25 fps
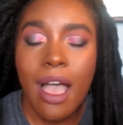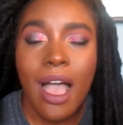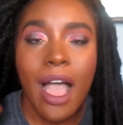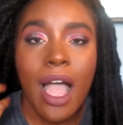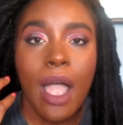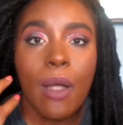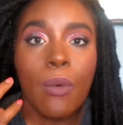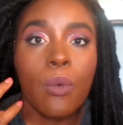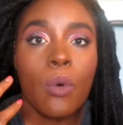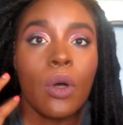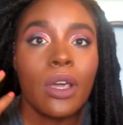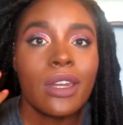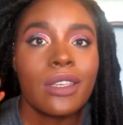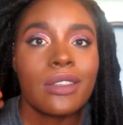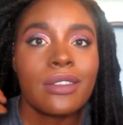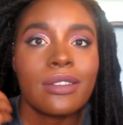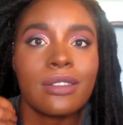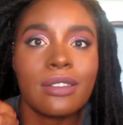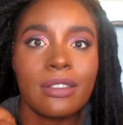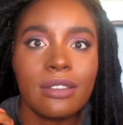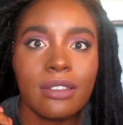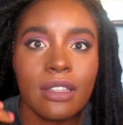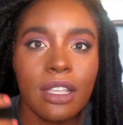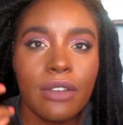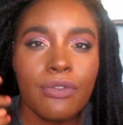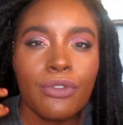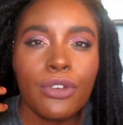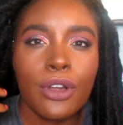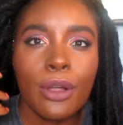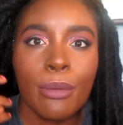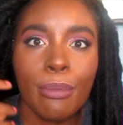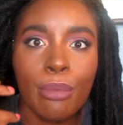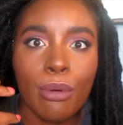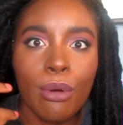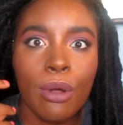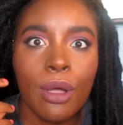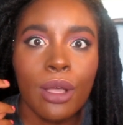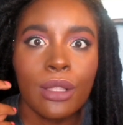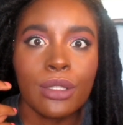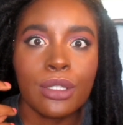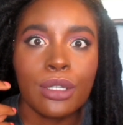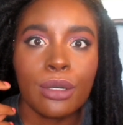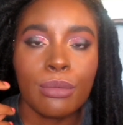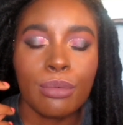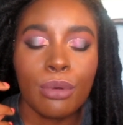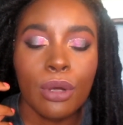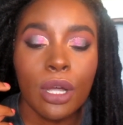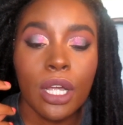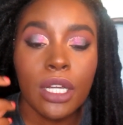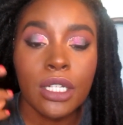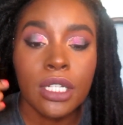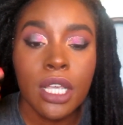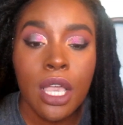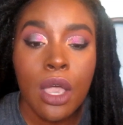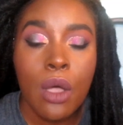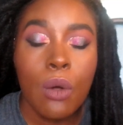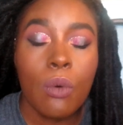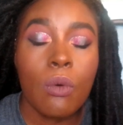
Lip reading: I want a stiffer bronzer brush,